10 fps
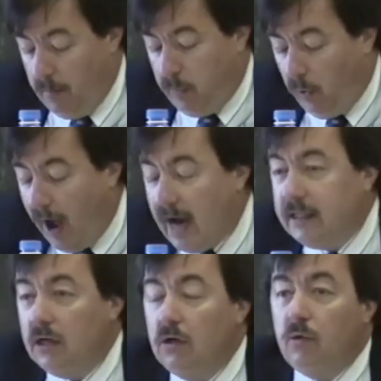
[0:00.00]

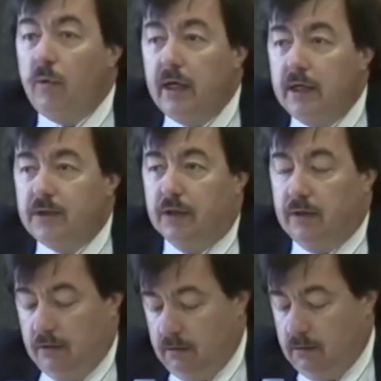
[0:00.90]
Practical reason,
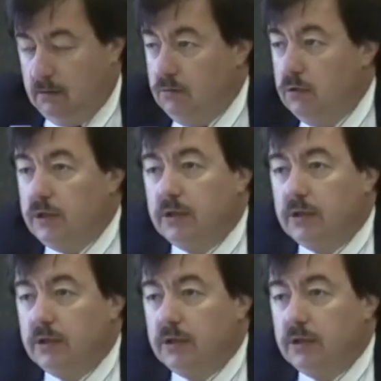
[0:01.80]
which